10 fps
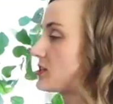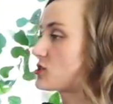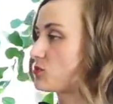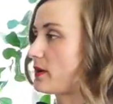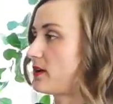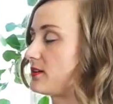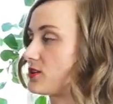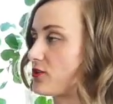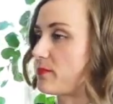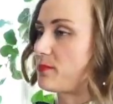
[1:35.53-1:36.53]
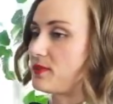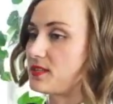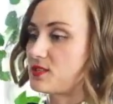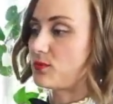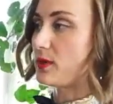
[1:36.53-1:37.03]
I just went on a trip
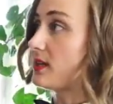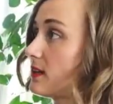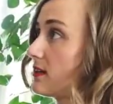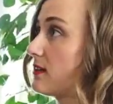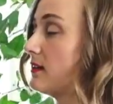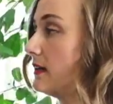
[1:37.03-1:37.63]
this week,